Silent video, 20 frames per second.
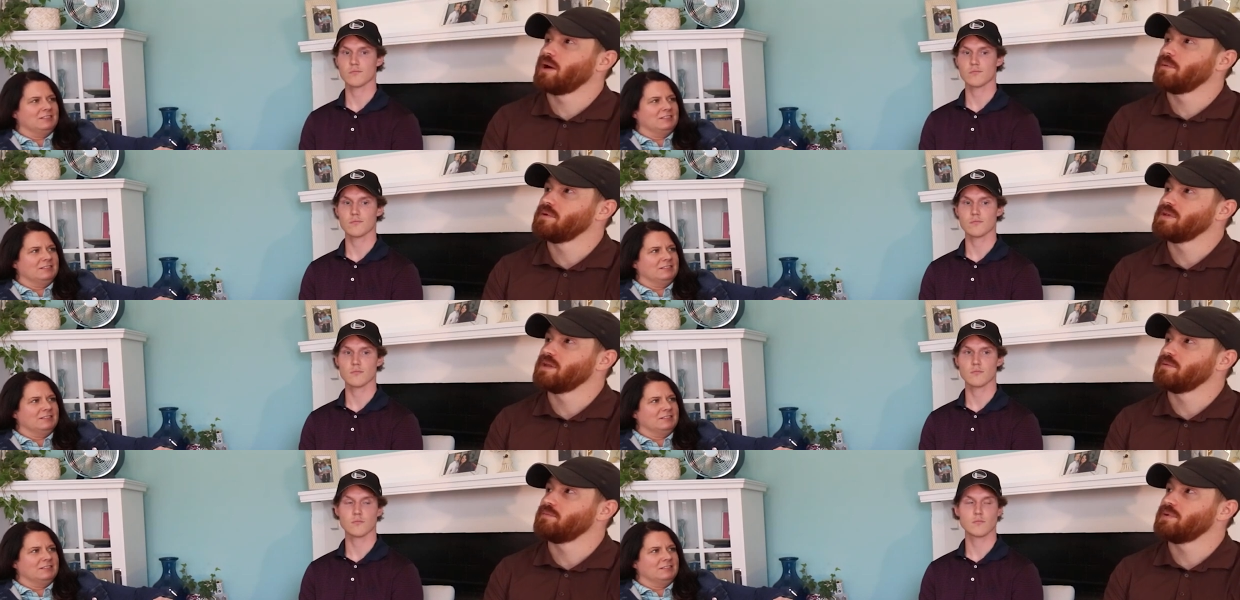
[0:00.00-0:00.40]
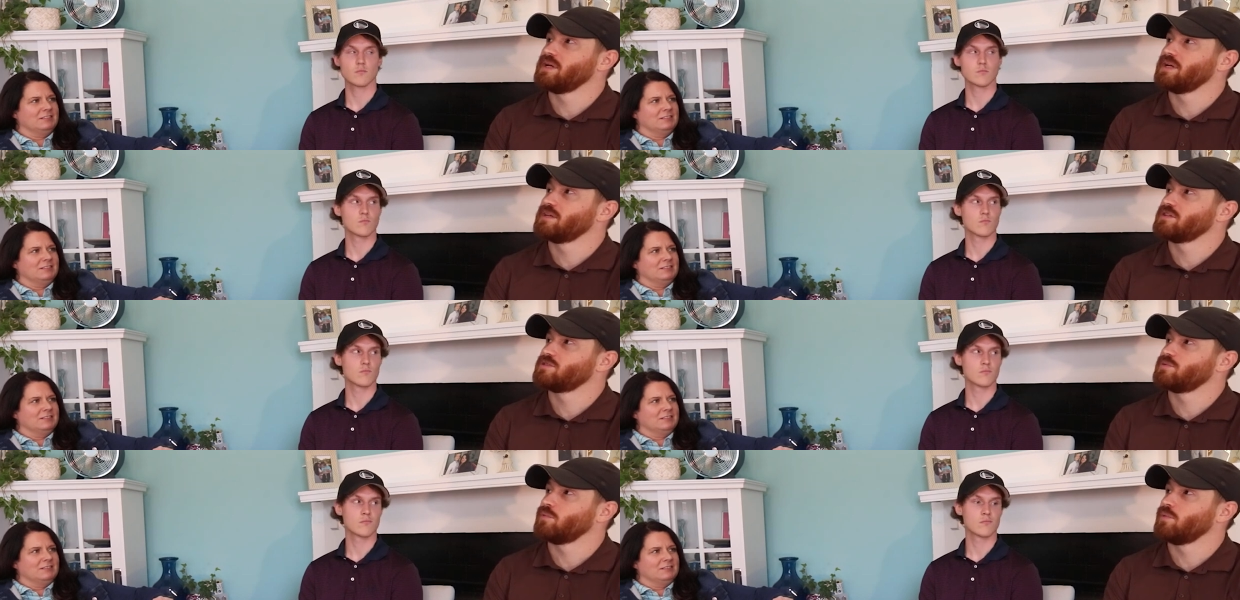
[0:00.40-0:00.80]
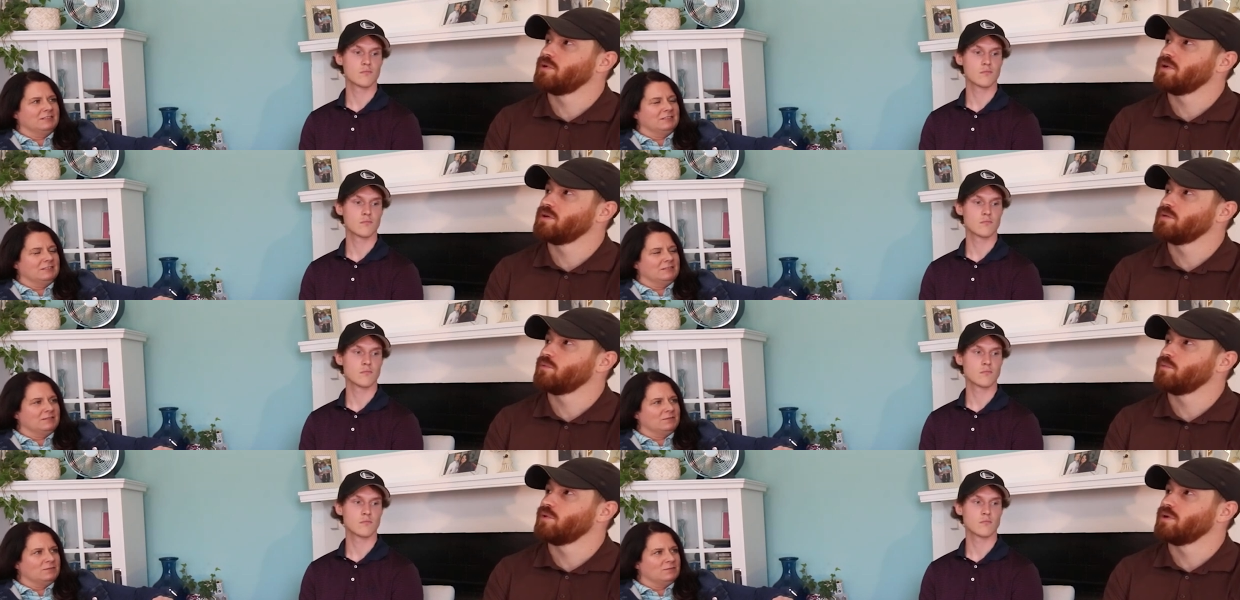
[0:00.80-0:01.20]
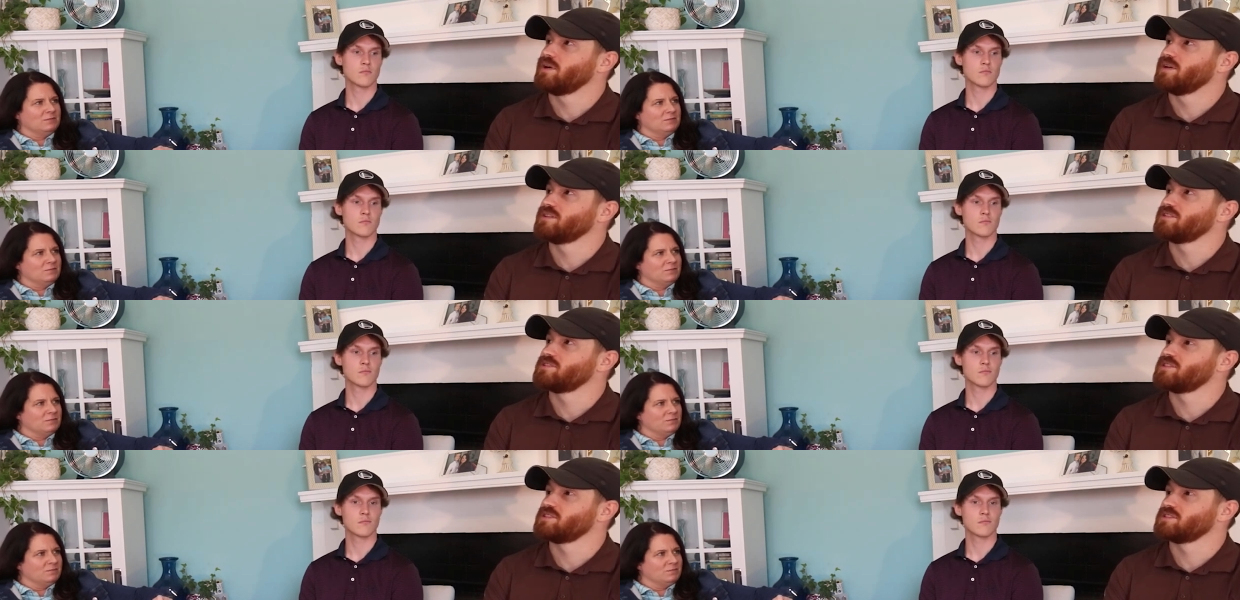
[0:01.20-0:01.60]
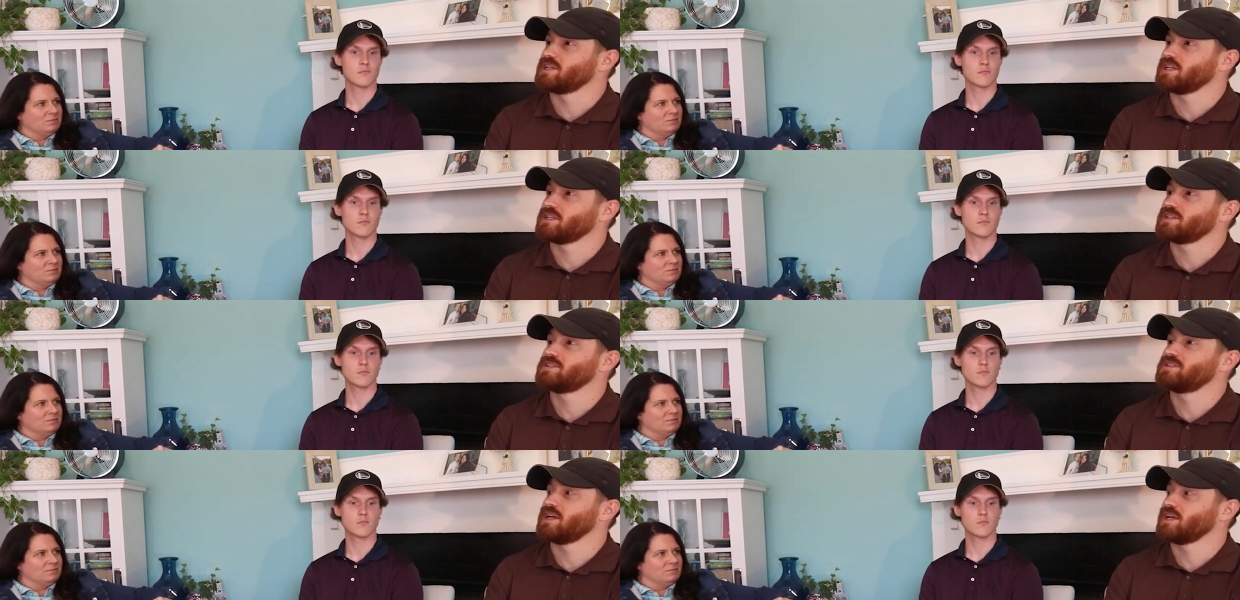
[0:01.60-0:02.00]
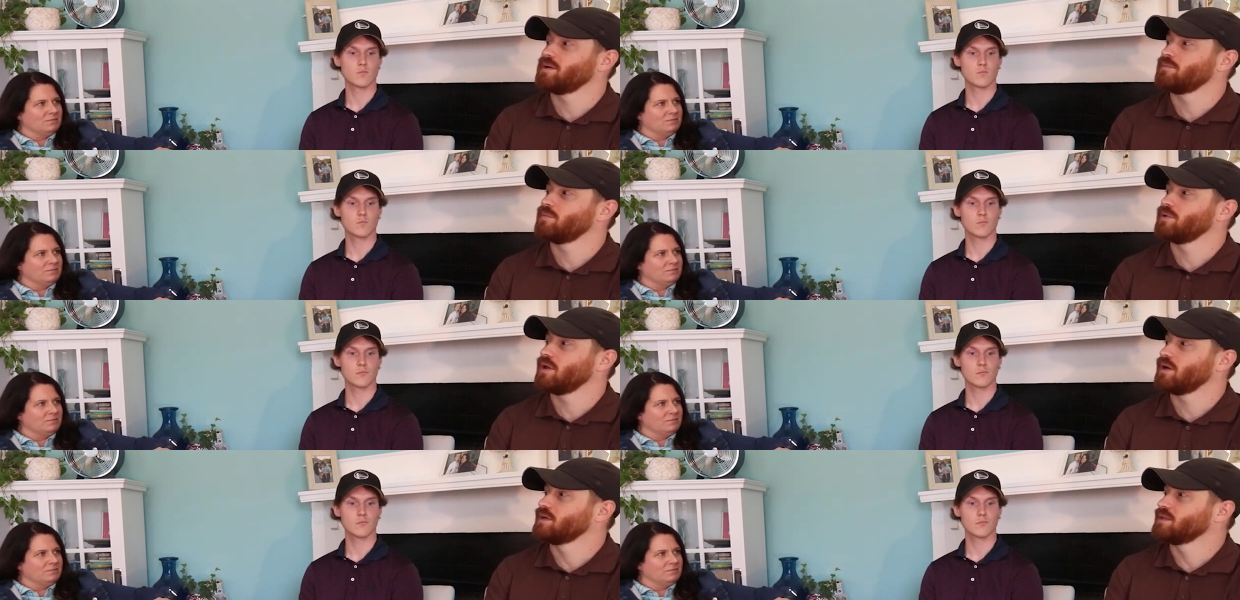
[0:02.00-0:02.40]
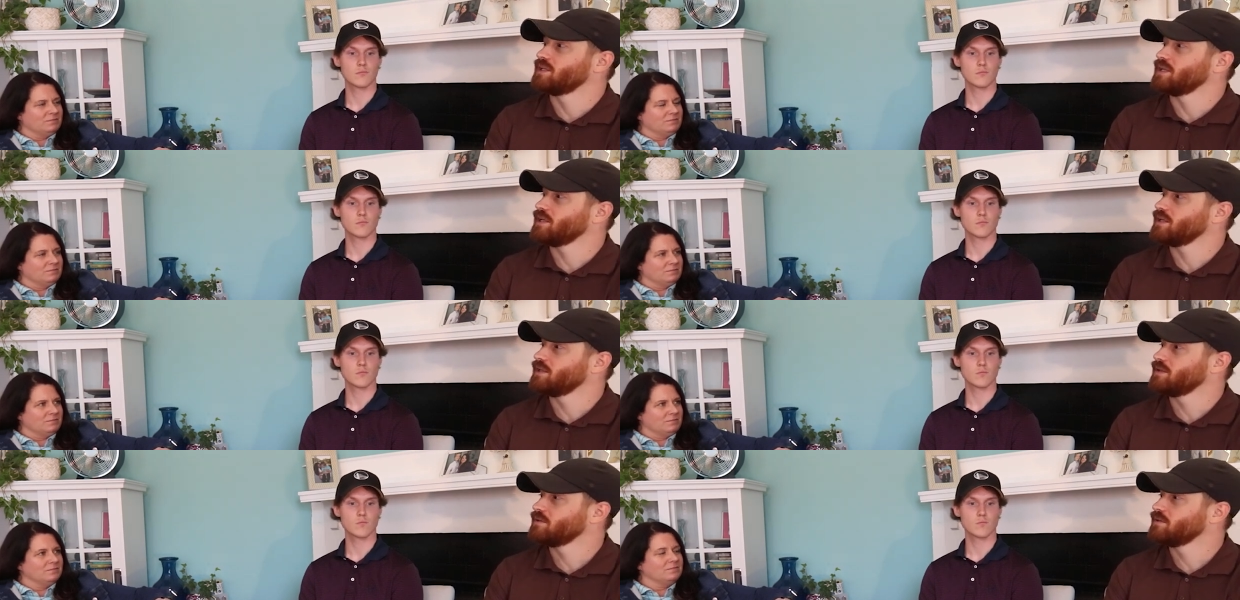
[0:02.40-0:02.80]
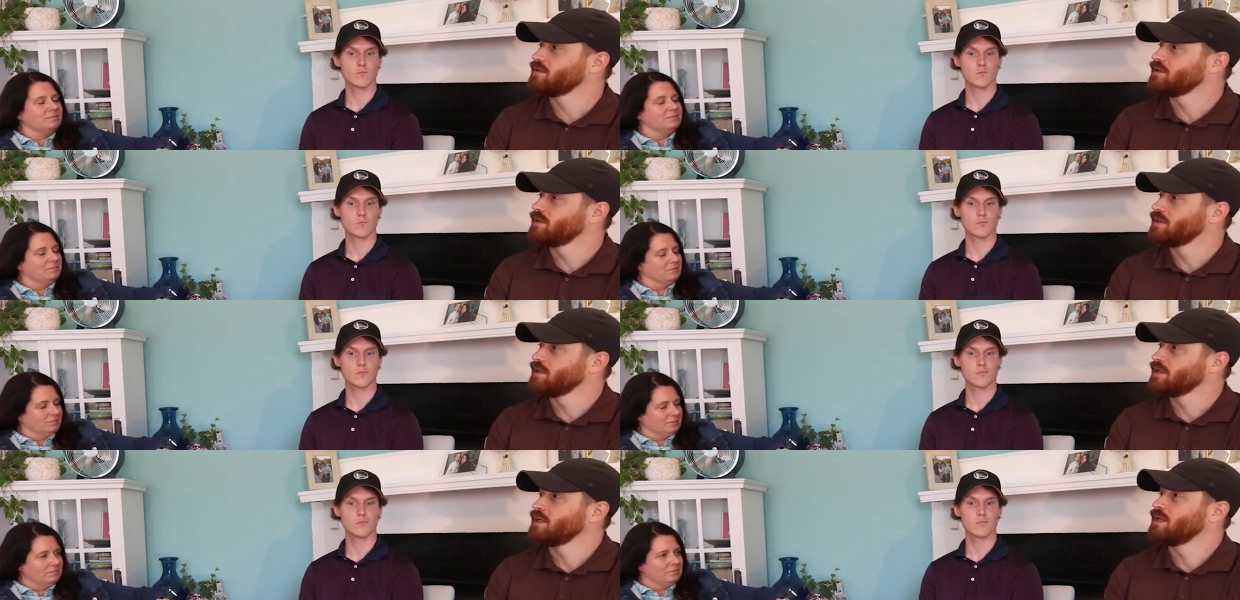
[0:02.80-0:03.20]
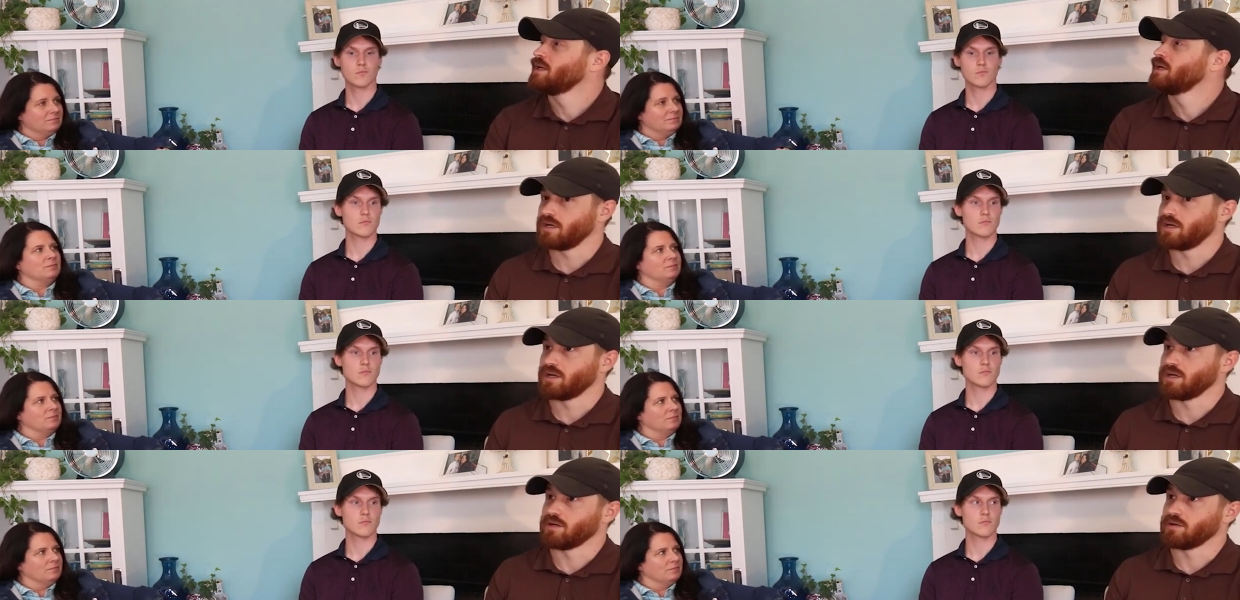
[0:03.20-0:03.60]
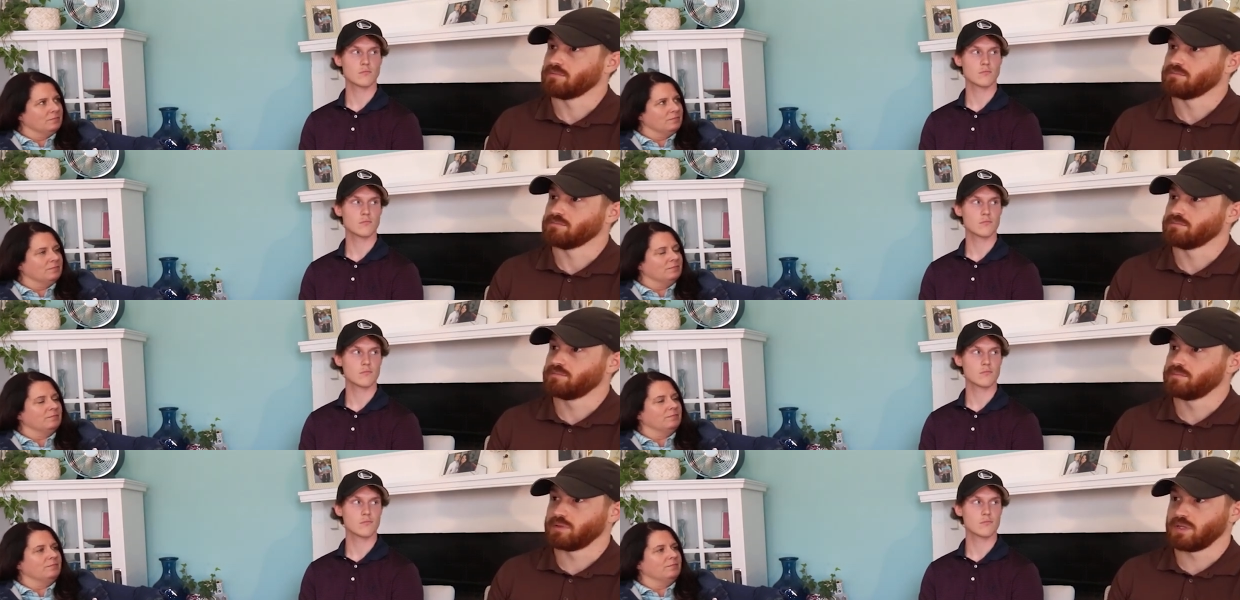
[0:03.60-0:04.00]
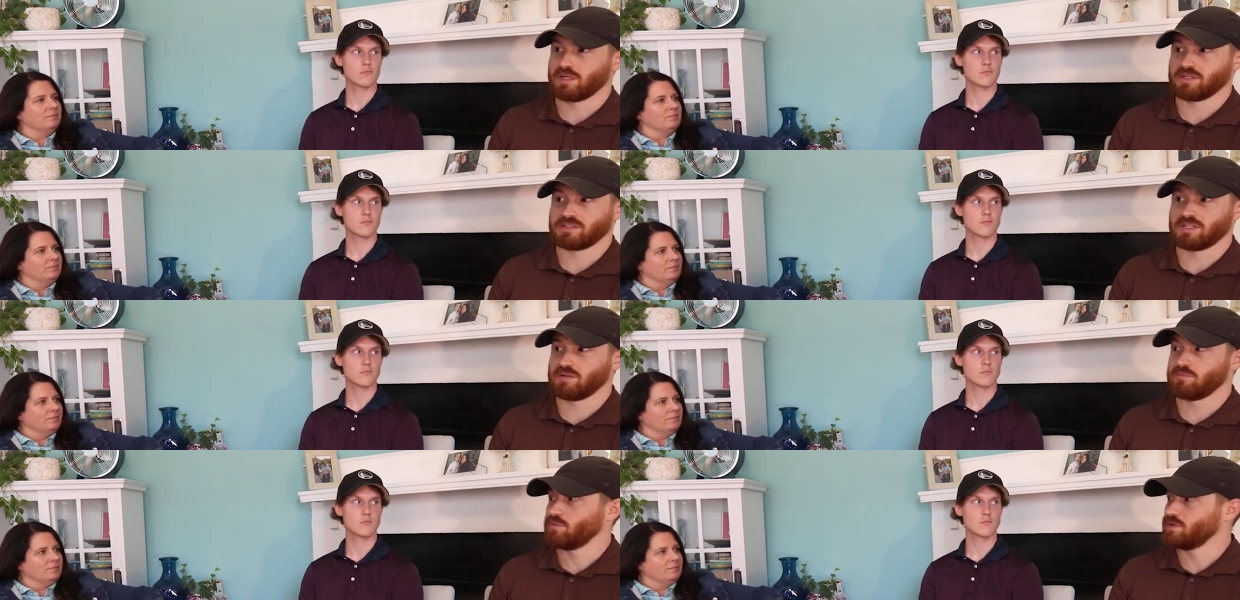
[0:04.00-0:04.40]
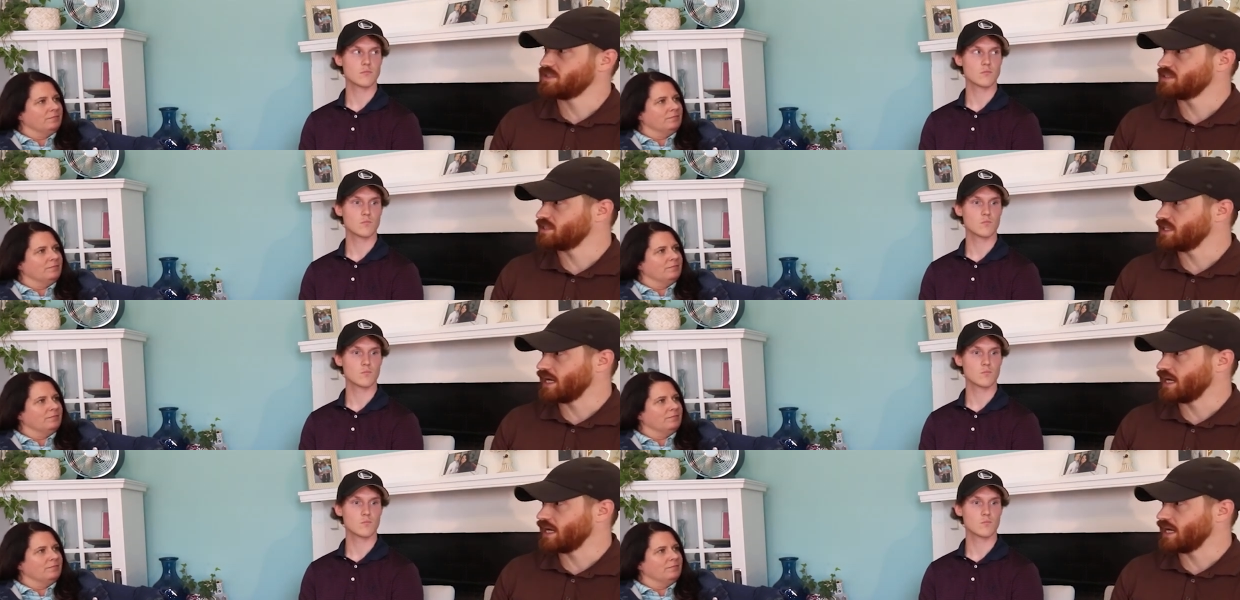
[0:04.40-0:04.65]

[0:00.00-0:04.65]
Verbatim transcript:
Speaker 1: probably the biggest one was just like staying plugged in, um, plugged in with